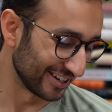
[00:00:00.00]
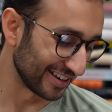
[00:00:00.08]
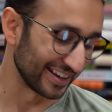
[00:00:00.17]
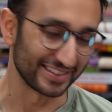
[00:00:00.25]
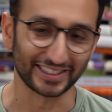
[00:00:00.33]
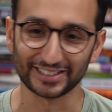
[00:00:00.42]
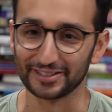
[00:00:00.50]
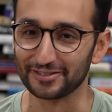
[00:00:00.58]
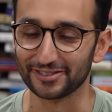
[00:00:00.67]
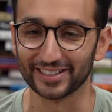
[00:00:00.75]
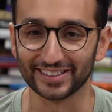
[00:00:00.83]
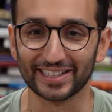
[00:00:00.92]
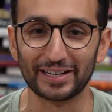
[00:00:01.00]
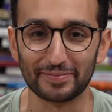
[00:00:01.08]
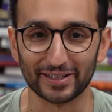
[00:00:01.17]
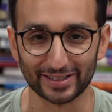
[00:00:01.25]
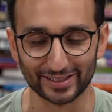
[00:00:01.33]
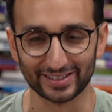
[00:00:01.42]
okay, that's so interesting to hear,
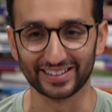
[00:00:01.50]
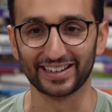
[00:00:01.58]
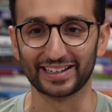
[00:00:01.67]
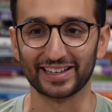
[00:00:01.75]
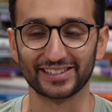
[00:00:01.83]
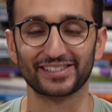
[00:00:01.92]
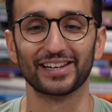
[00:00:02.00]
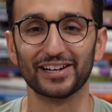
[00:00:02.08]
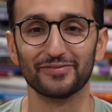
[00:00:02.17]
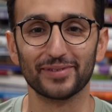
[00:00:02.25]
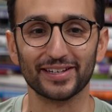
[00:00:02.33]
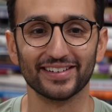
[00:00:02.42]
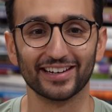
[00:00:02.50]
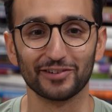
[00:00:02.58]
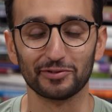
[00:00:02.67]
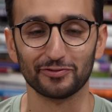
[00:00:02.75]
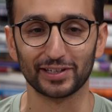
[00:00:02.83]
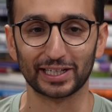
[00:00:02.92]
because I guess I've been, I've
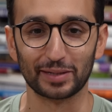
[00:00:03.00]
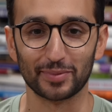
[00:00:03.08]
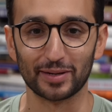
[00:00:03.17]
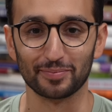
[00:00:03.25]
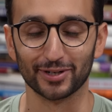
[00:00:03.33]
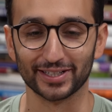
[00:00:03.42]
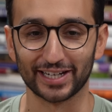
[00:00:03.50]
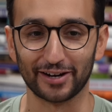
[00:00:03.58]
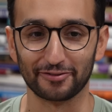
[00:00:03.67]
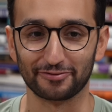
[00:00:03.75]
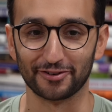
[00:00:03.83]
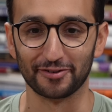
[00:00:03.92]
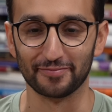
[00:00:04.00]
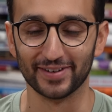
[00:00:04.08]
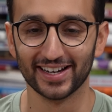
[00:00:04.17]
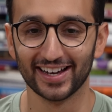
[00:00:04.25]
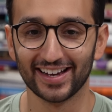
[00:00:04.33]
been feeling a bit burnt out from,